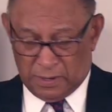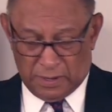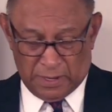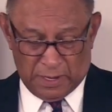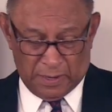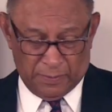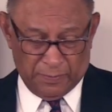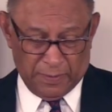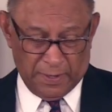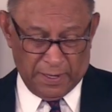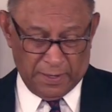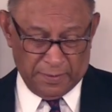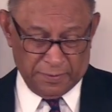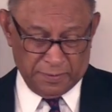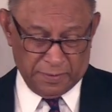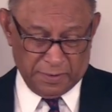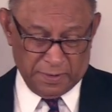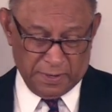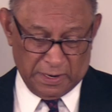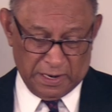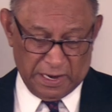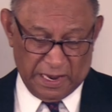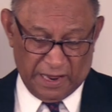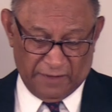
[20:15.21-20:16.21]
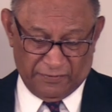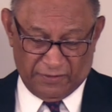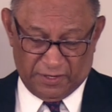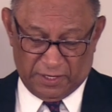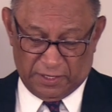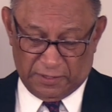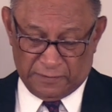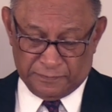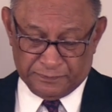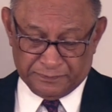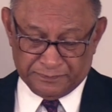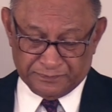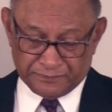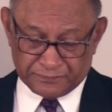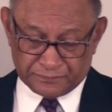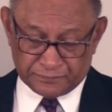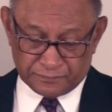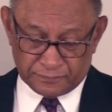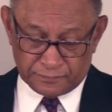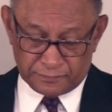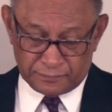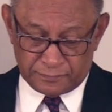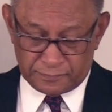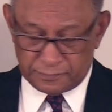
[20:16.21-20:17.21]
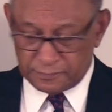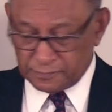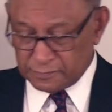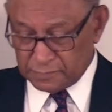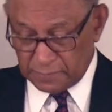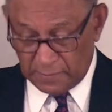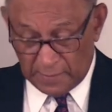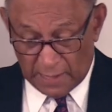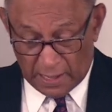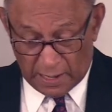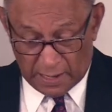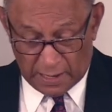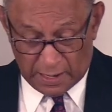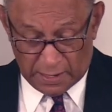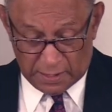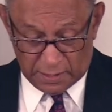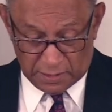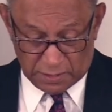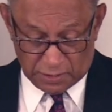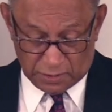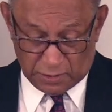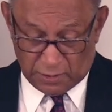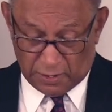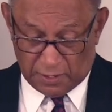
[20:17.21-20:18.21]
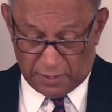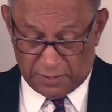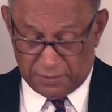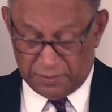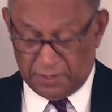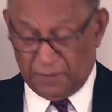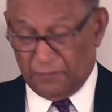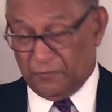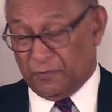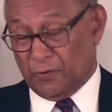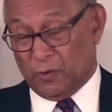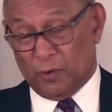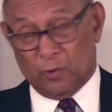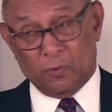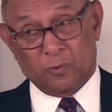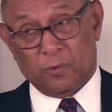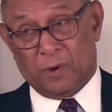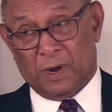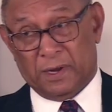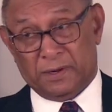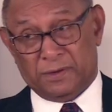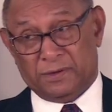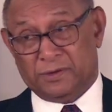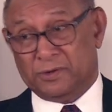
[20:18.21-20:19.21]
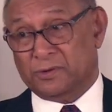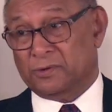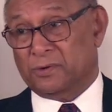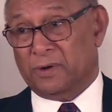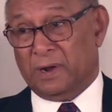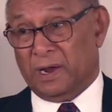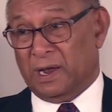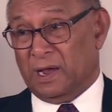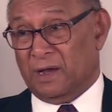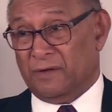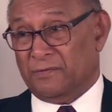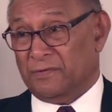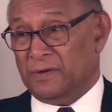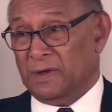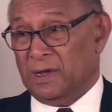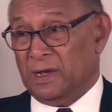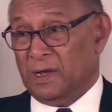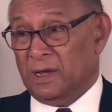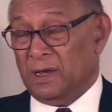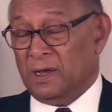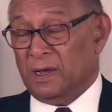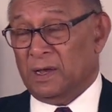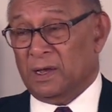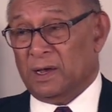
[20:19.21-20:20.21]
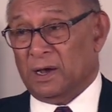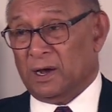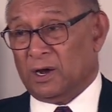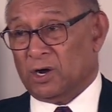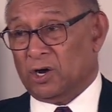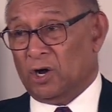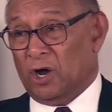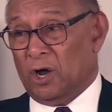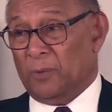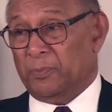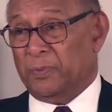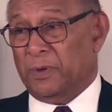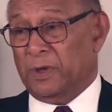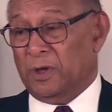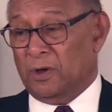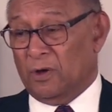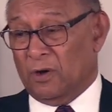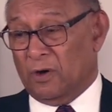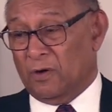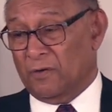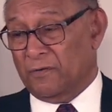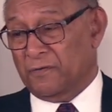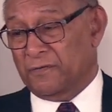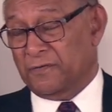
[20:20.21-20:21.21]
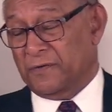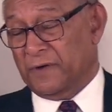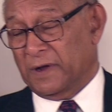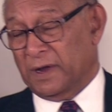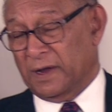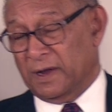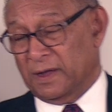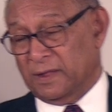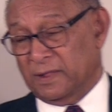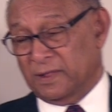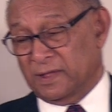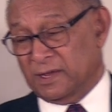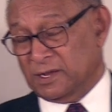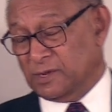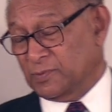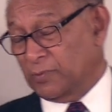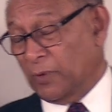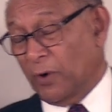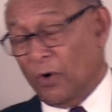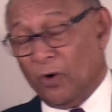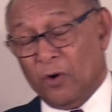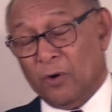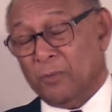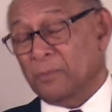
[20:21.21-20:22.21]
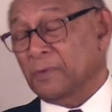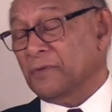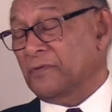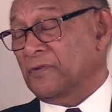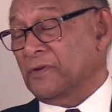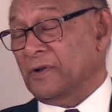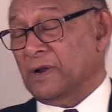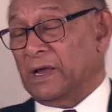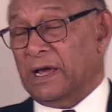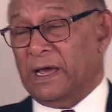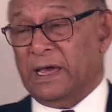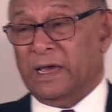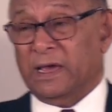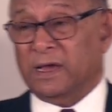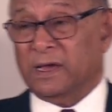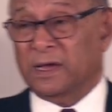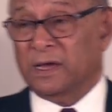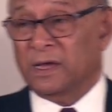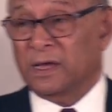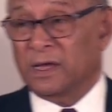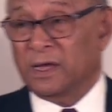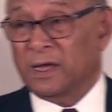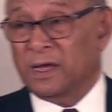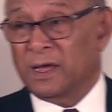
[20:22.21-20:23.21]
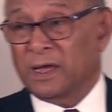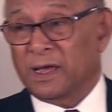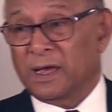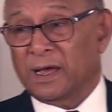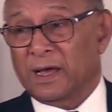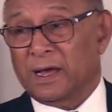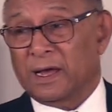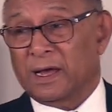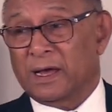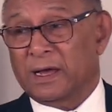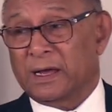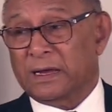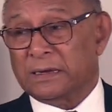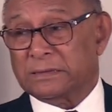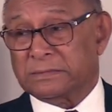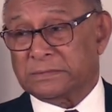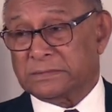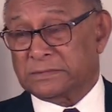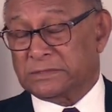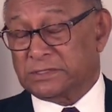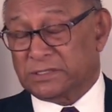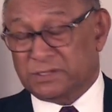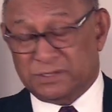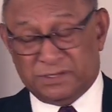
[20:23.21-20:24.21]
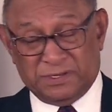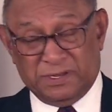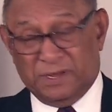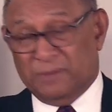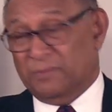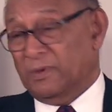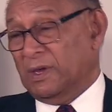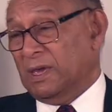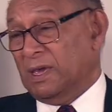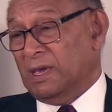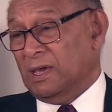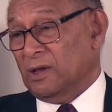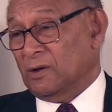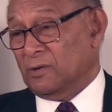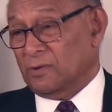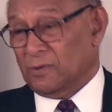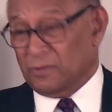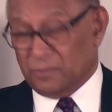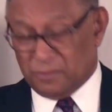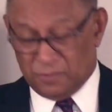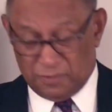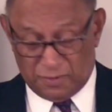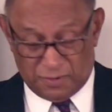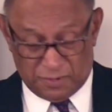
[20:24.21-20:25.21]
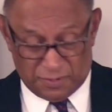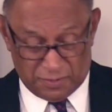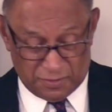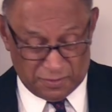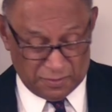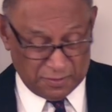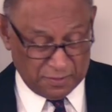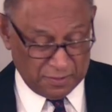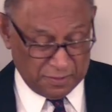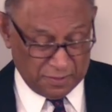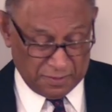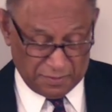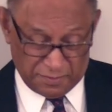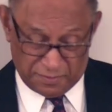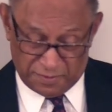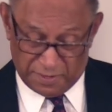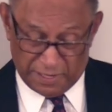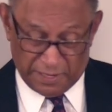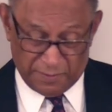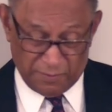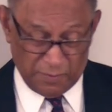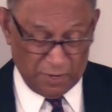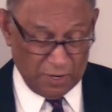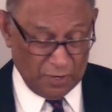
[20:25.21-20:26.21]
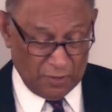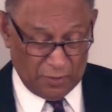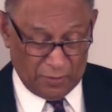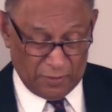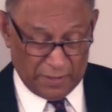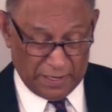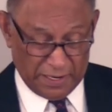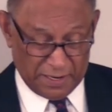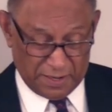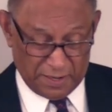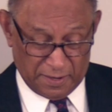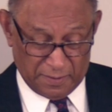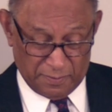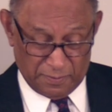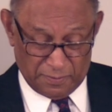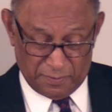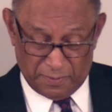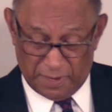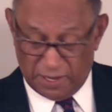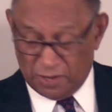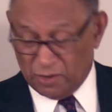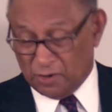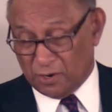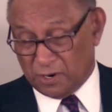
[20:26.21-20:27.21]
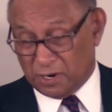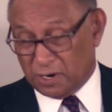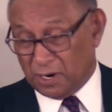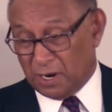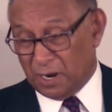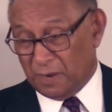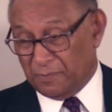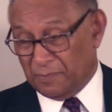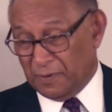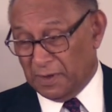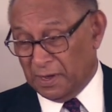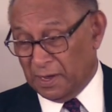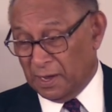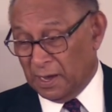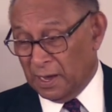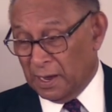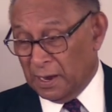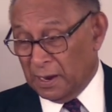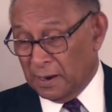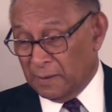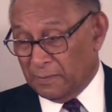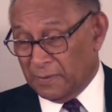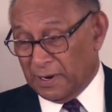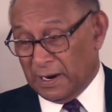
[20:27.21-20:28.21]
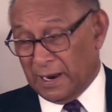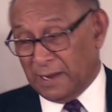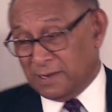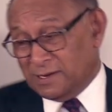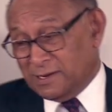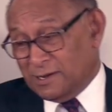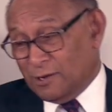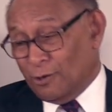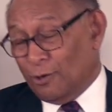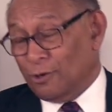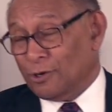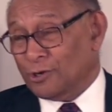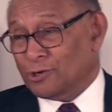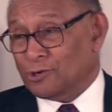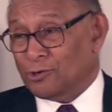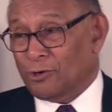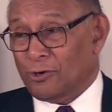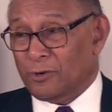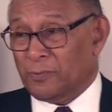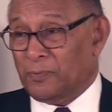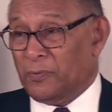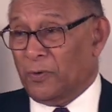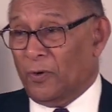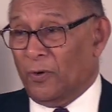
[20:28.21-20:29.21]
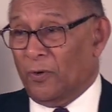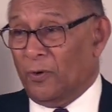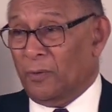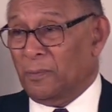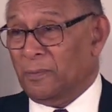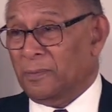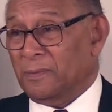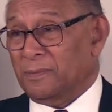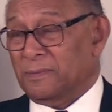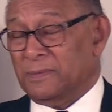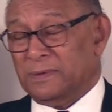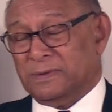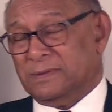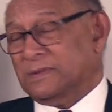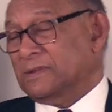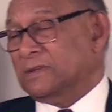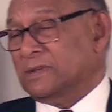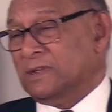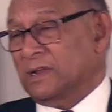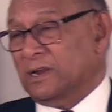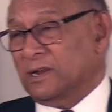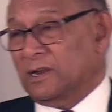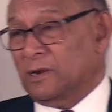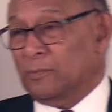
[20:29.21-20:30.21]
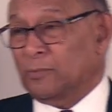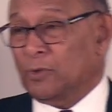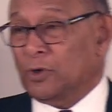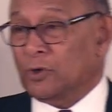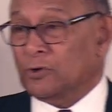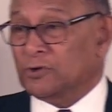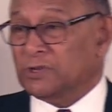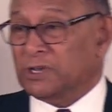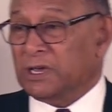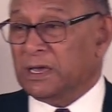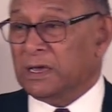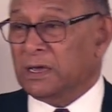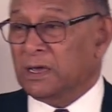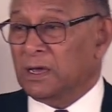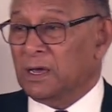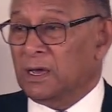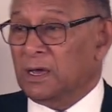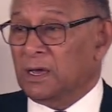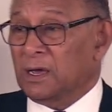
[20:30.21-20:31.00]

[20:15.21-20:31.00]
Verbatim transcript: about the devil, and it's called "If You Want to Have a Copy of uh, This Poem," if you like. Uh, see me or, uh, or let me know. I can make you a copy. But I just wrote a short poem, a little musing,